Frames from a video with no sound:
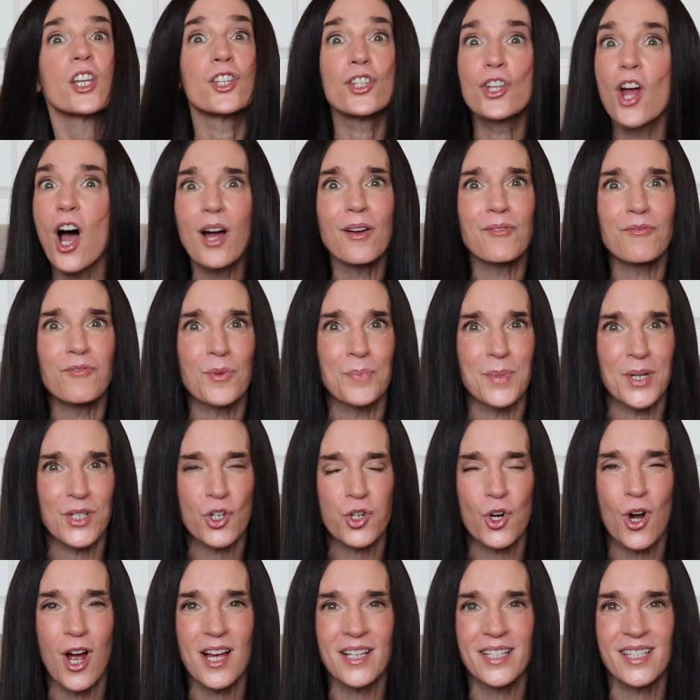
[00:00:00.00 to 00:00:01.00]
not from
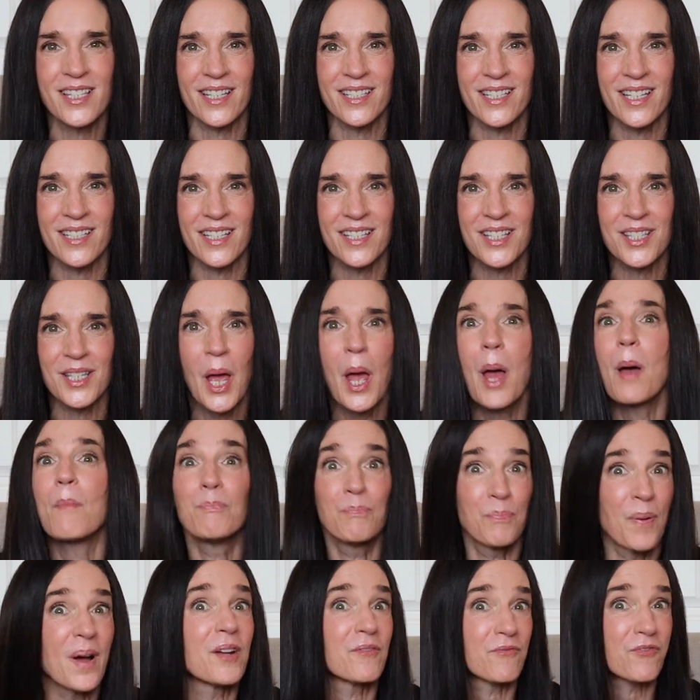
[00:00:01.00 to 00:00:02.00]
Atrocitus,
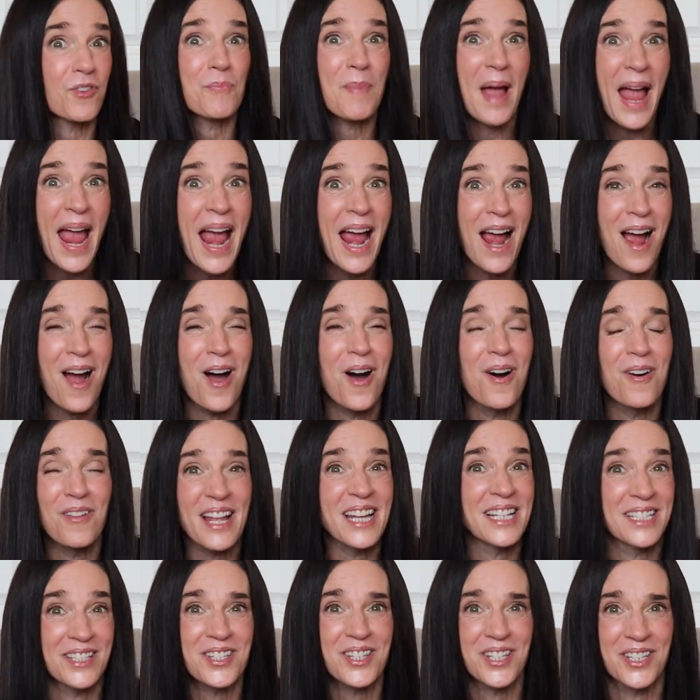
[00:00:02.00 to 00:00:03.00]
but from
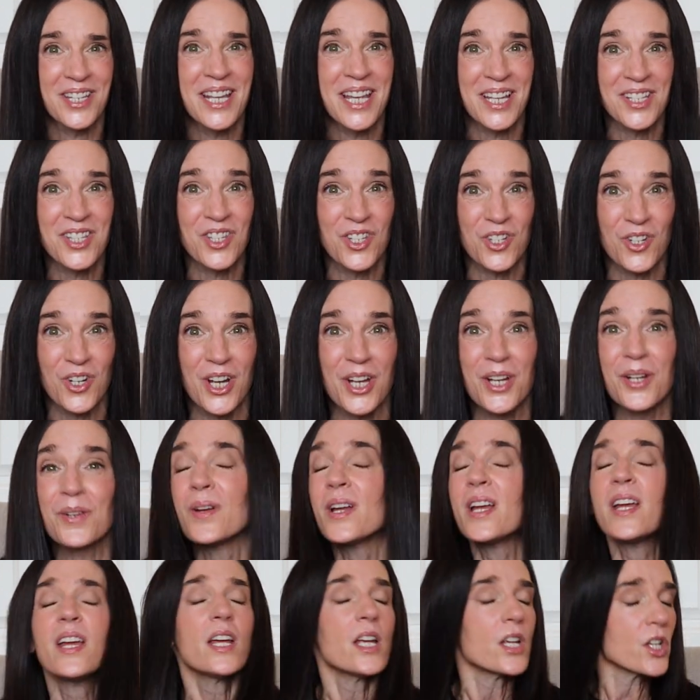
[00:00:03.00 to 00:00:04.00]
Hal and
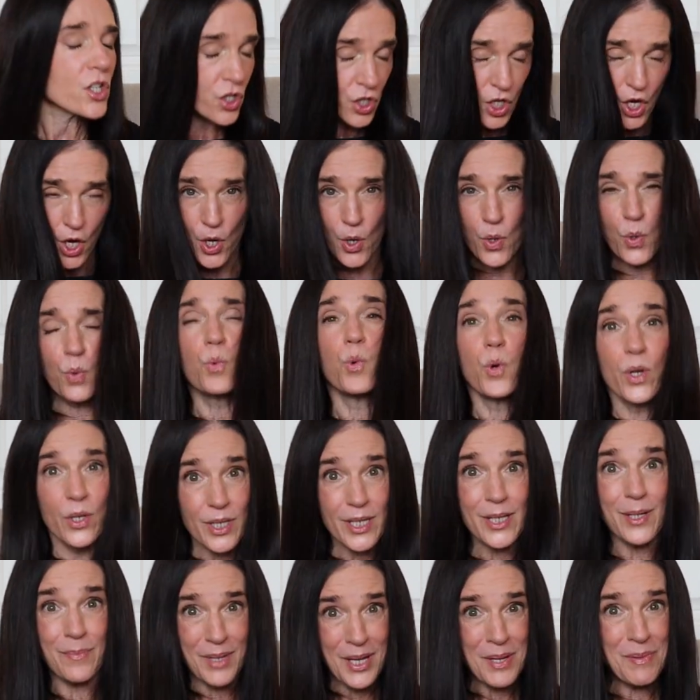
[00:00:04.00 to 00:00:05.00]
Sinestro. So
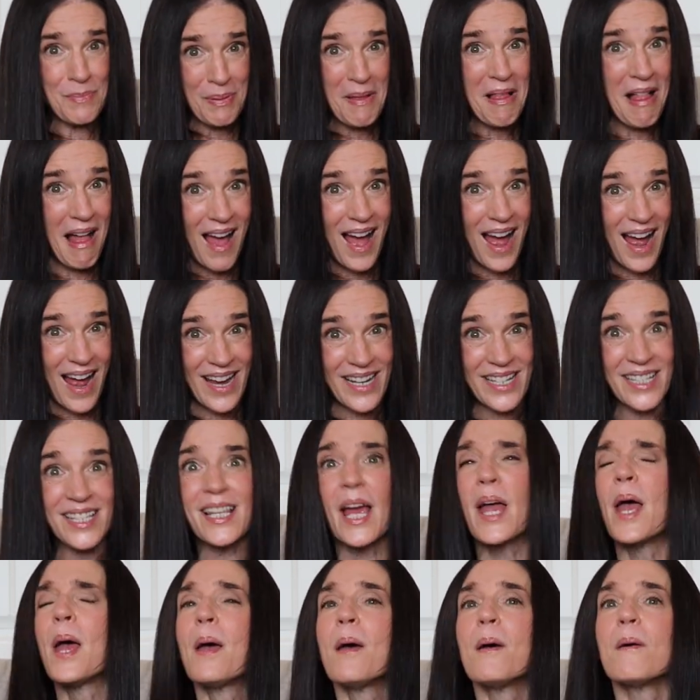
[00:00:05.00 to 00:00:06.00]
William
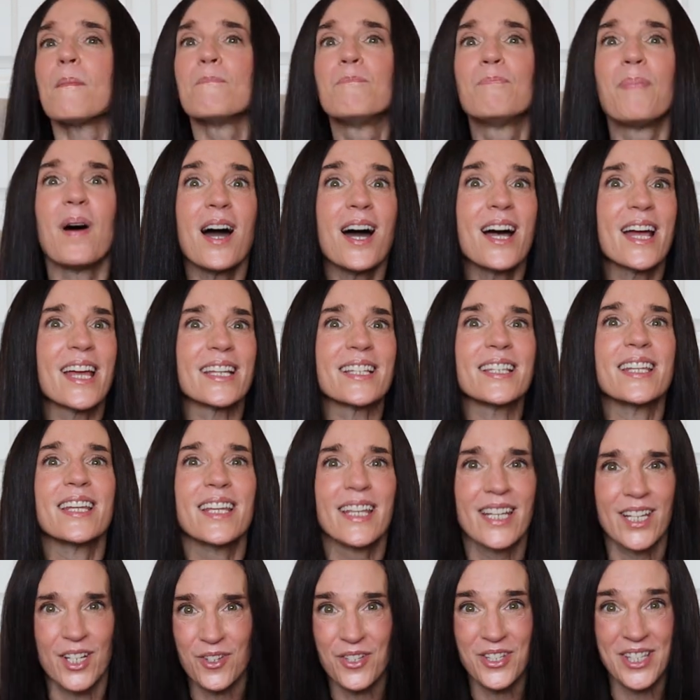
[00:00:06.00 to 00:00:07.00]
complies, but
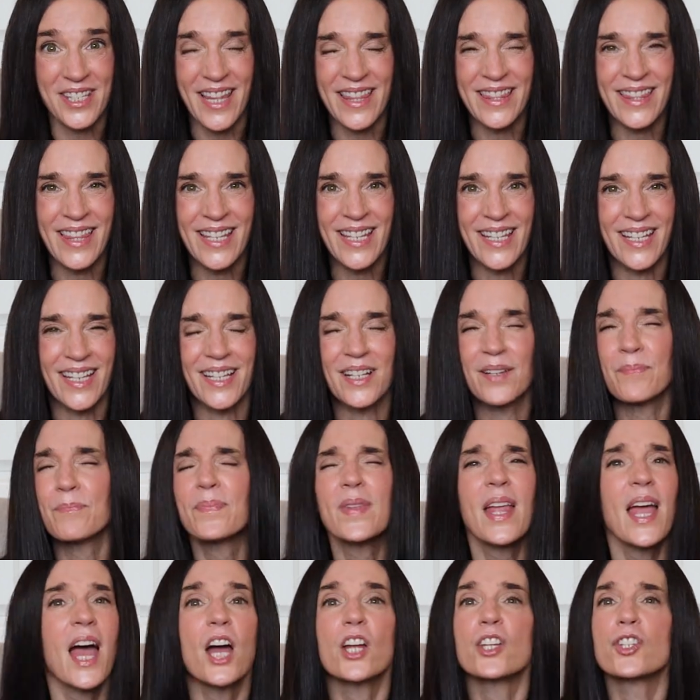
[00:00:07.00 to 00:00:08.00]
here's the thing.